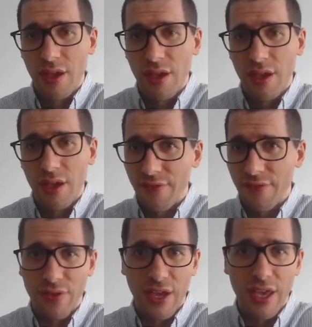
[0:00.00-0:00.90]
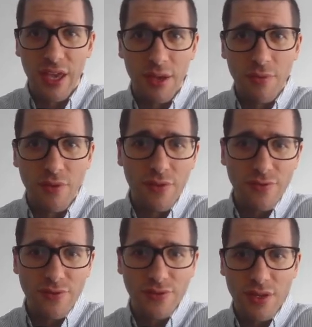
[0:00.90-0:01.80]
And after the king
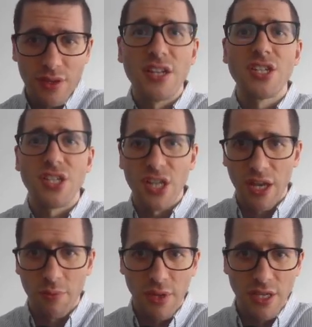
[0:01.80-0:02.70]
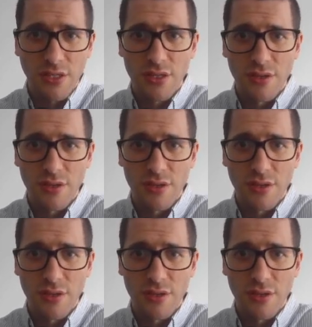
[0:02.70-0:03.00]
moves, checkmate.